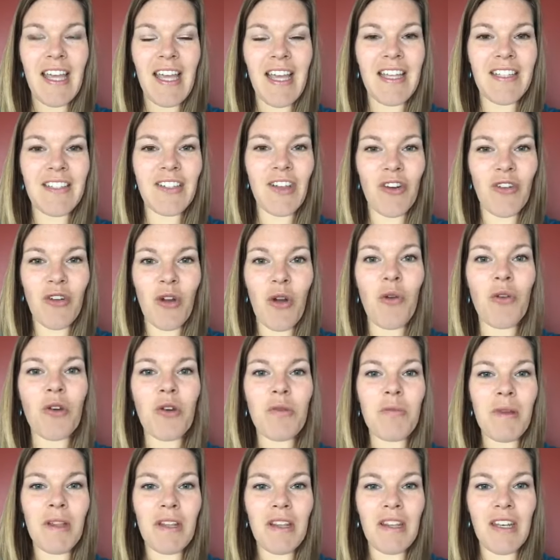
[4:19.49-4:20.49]
is our own
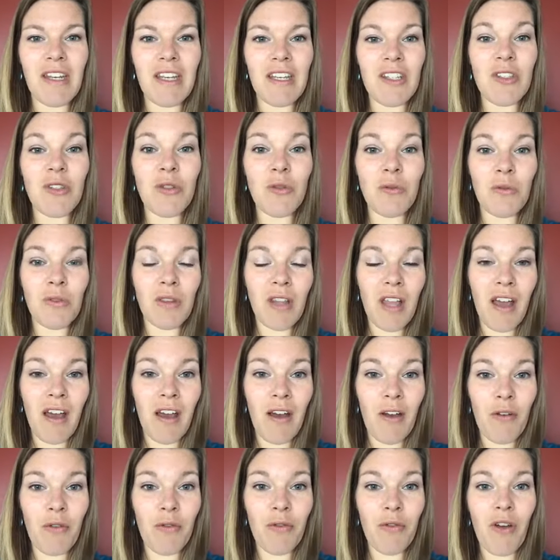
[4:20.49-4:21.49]
ability to
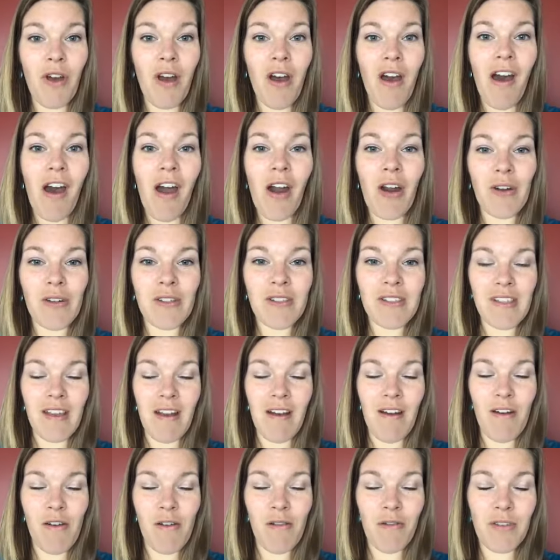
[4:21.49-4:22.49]
love
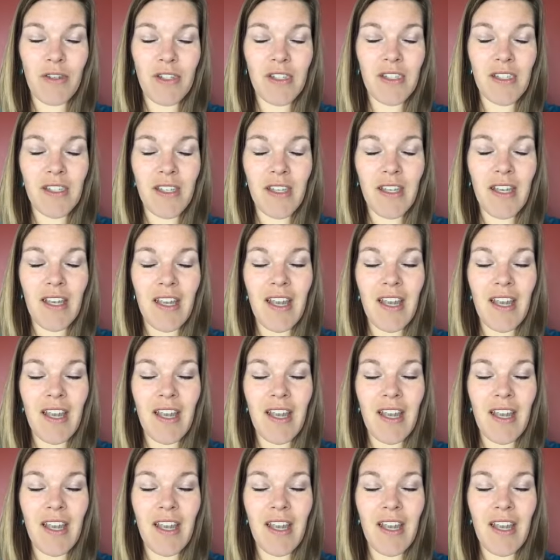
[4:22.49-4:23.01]
ourselves